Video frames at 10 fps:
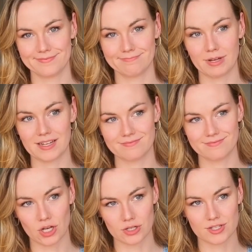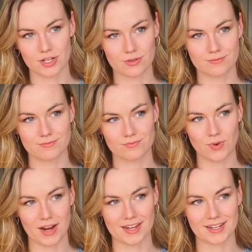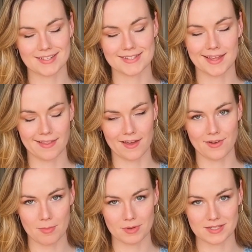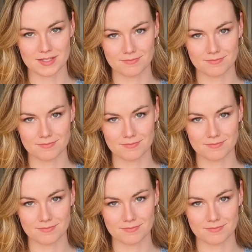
but also recognizing that life happens.